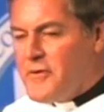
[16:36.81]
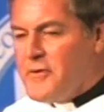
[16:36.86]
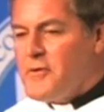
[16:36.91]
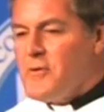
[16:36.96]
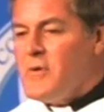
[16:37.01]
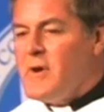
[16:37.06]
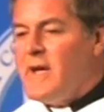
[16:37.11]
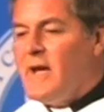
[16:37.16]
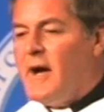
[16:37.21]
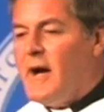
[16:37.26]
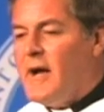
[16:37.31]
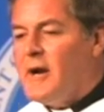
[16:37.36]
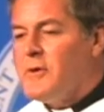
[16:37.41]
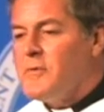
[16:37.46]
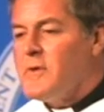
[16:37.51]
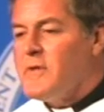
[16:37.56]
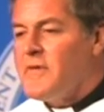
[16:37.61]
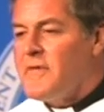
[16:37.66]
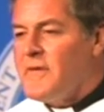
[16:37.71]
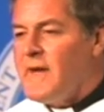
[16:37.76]

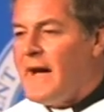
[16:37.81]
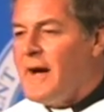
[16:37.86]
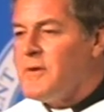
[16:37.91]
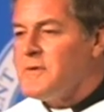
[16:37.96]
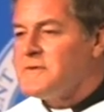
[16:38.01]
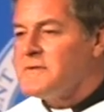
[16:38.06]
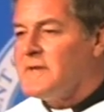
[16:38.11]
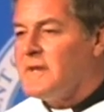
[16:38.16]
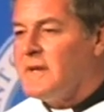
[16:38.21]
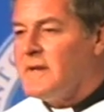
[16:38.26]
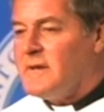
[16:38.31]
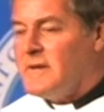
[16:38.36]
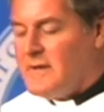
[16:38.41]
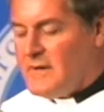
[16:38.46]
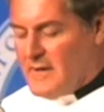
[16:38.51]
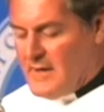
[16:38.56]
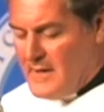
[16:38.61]
300,000,